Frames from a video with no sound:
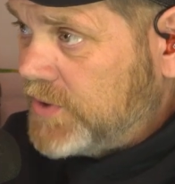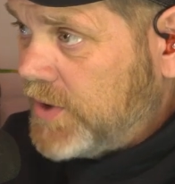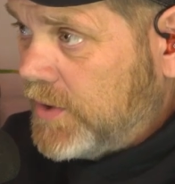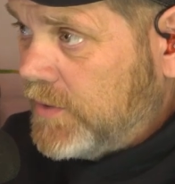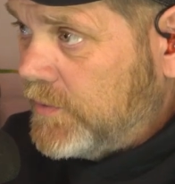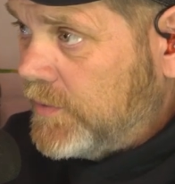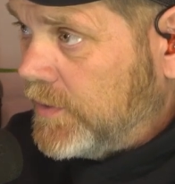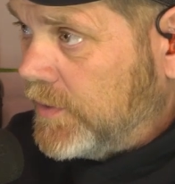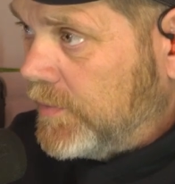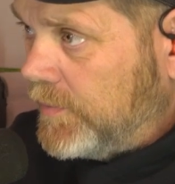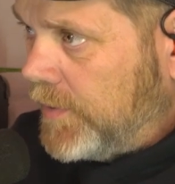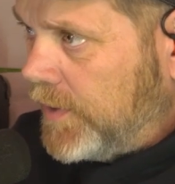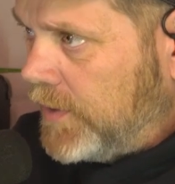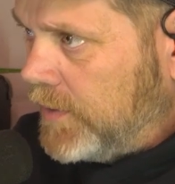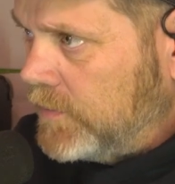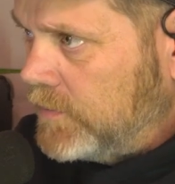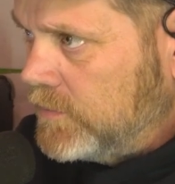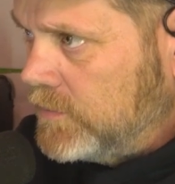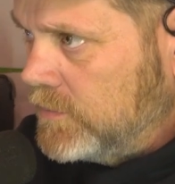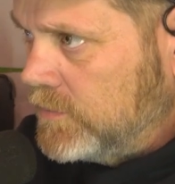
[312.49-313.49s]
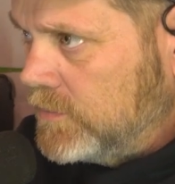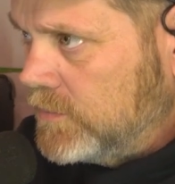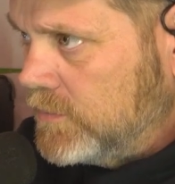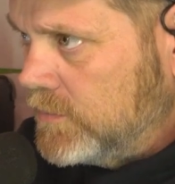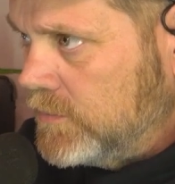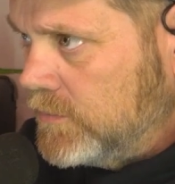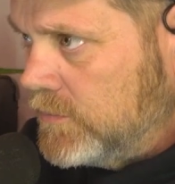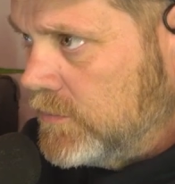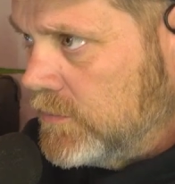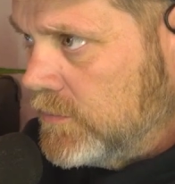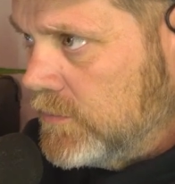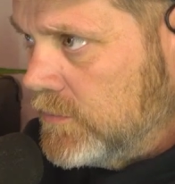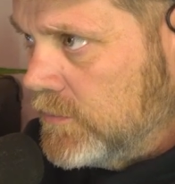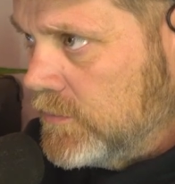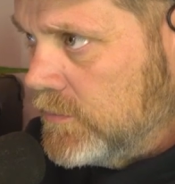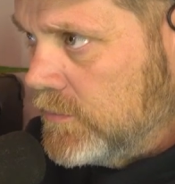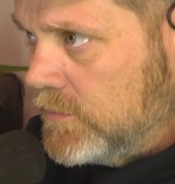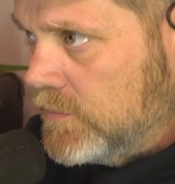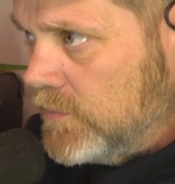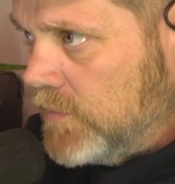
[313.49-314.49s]
was talking about.
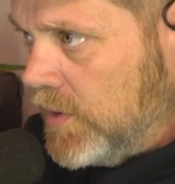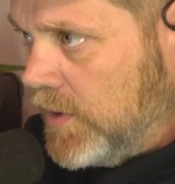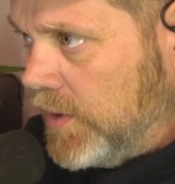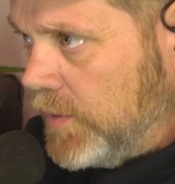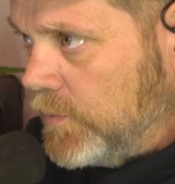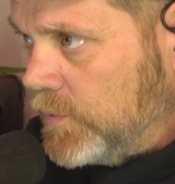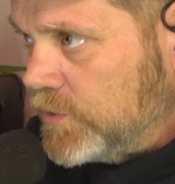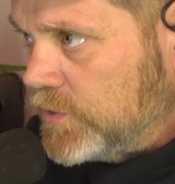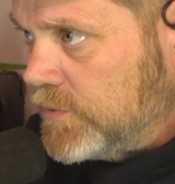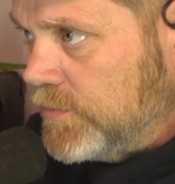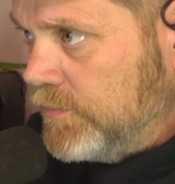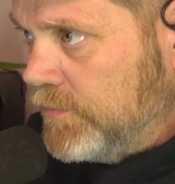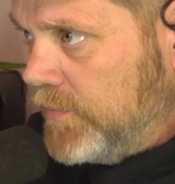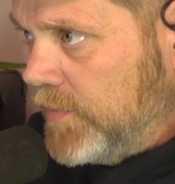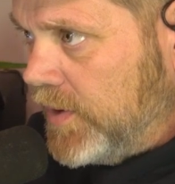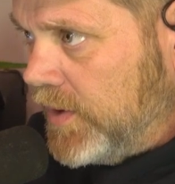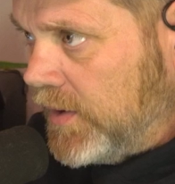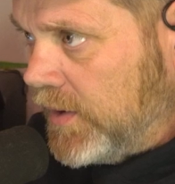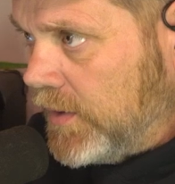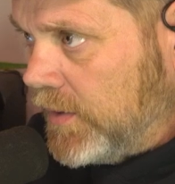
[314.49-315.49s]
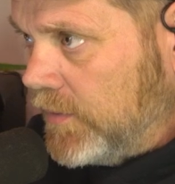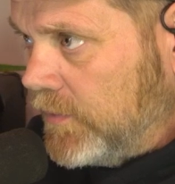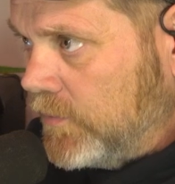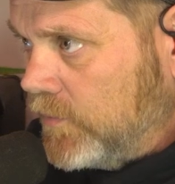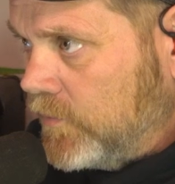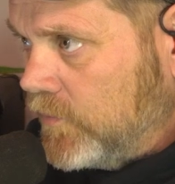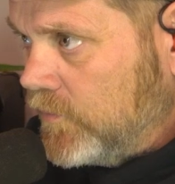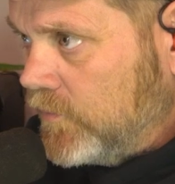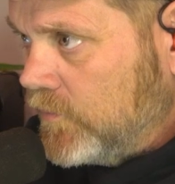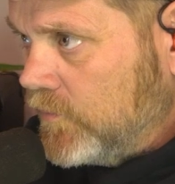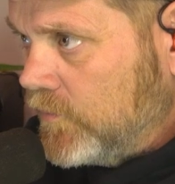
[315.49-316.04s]
And it was me.